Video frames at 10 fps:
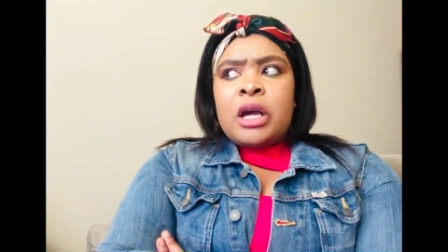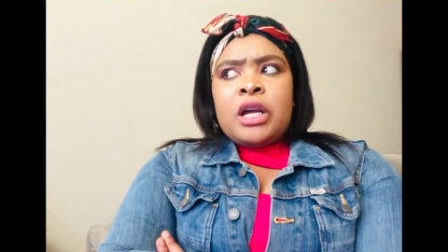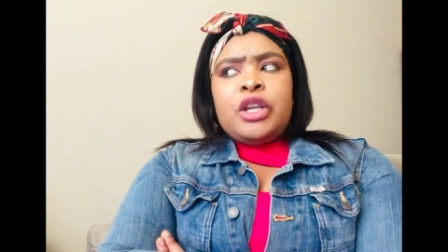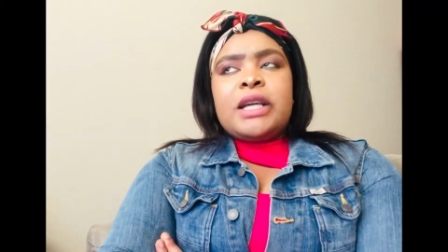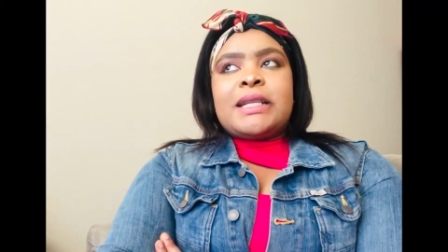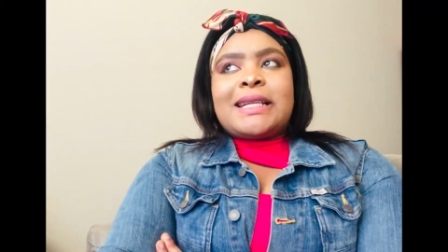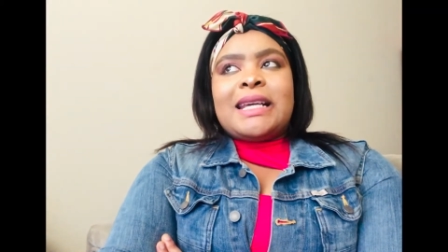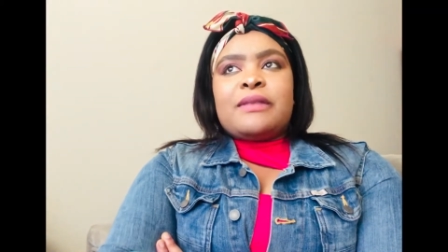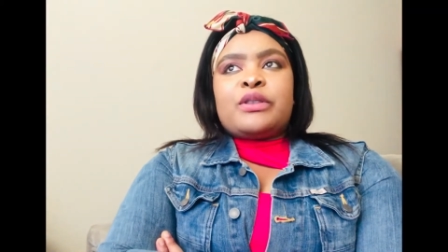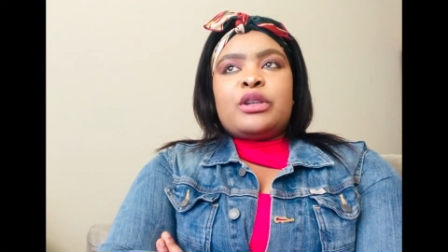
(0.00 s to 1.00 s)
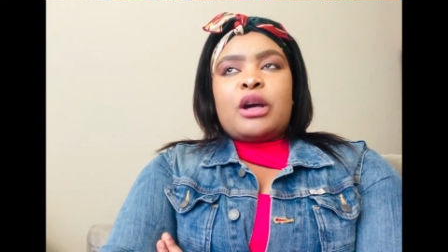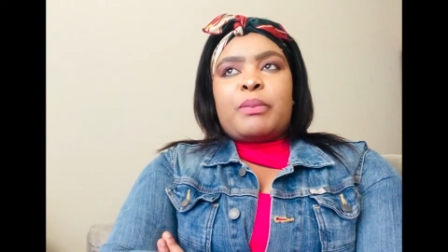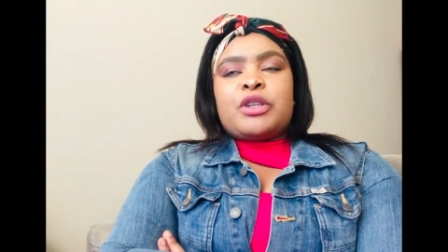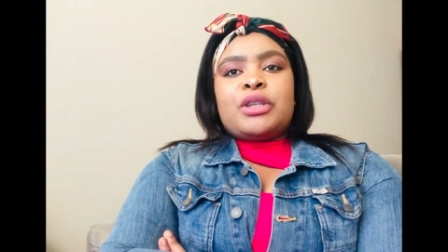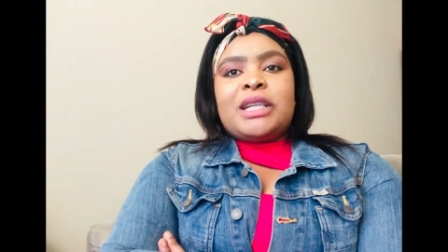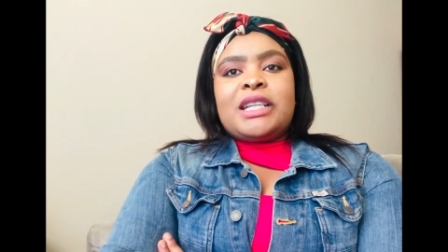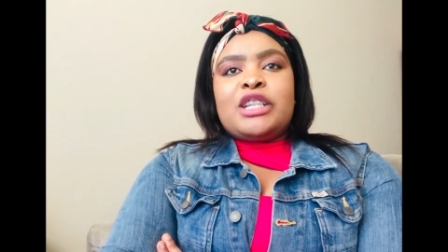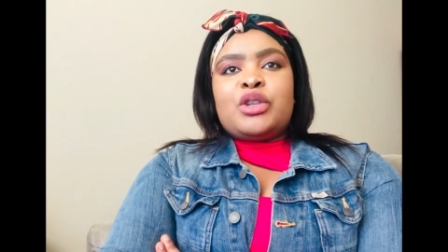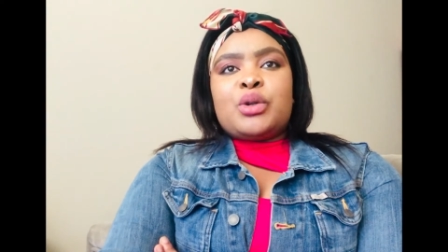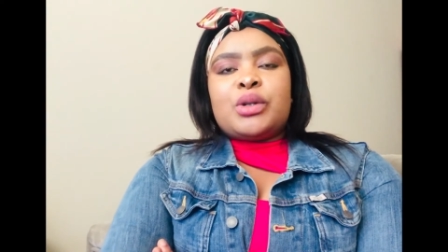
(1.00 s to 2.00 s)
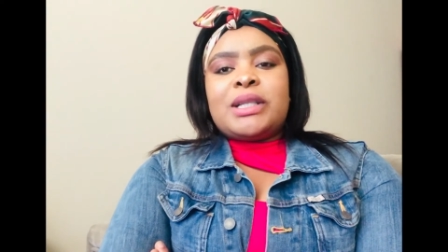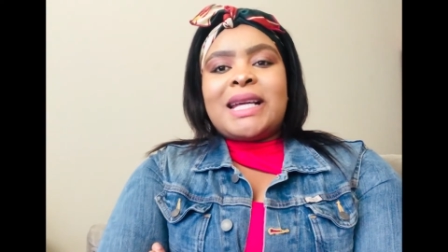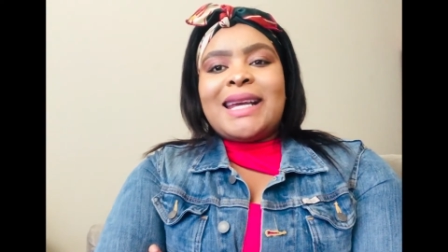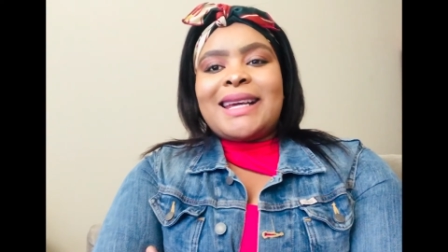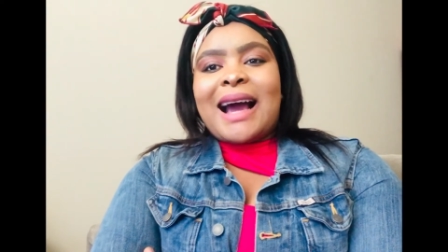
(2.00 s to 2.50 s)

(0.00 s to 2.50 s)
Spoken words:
it gives you the opportunity to take